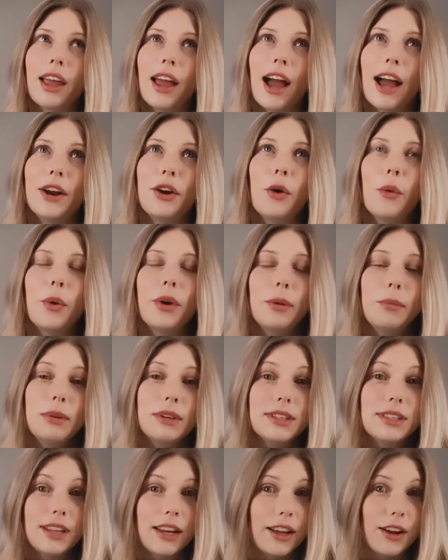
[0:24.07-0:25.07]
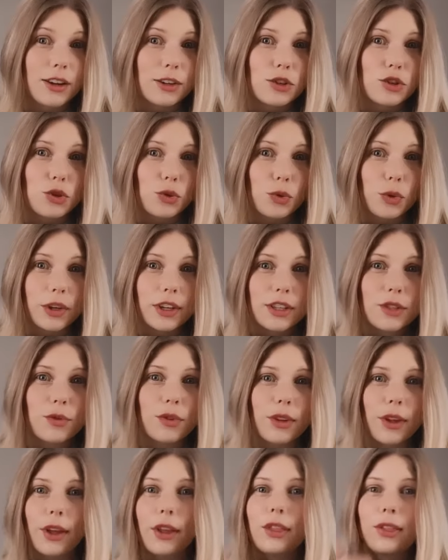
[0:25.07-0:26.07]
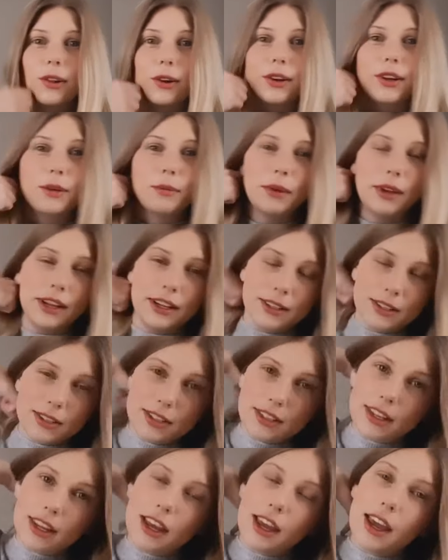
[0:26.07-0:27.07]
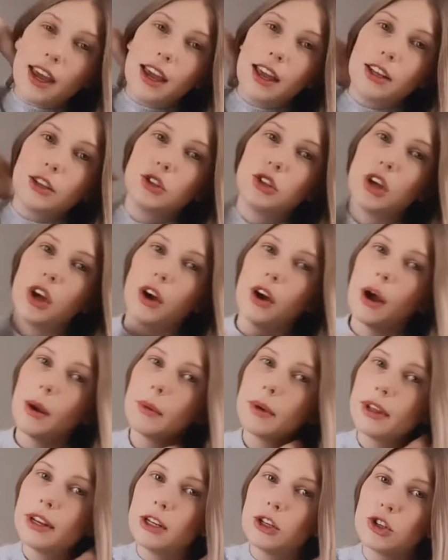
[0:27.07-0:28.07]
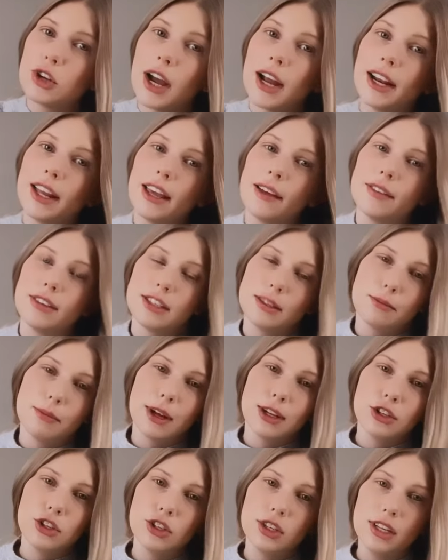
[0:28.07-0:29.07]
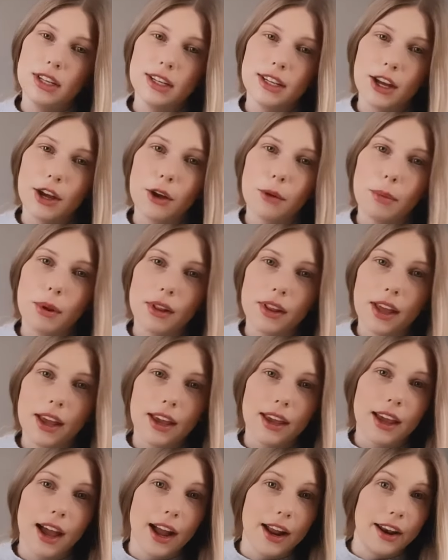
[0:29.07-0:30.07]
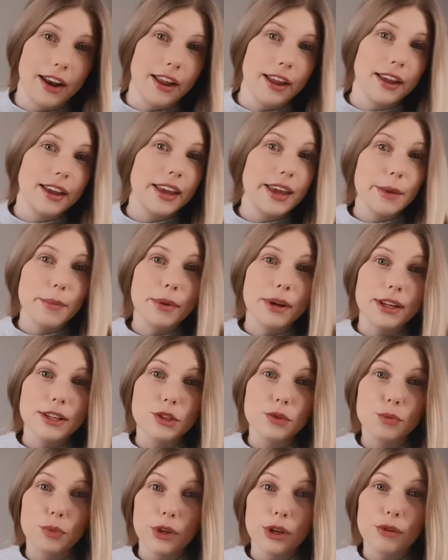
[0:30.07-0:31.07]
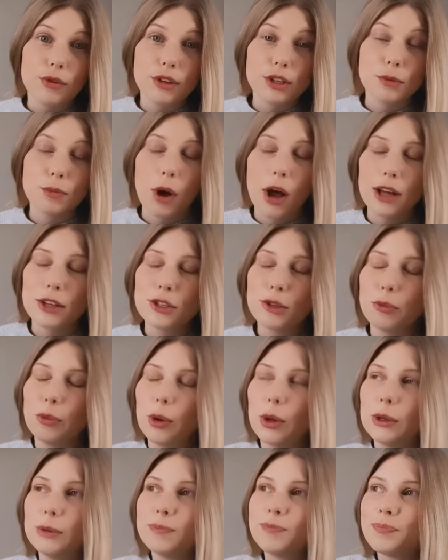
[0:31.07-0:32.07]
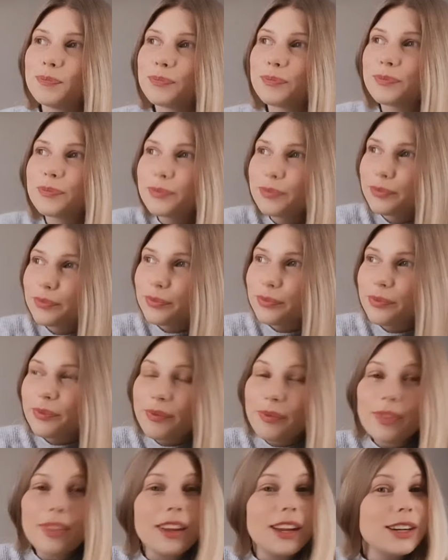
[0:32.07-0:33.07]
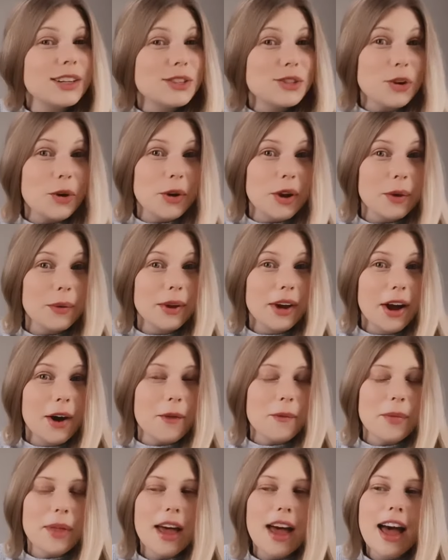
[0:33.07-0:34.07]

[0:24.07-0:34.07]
I don't want to be sitting on stories for 30 minutes. So I'm going to try to give as much detail, but kind of keep it as brief as possible. So here we go.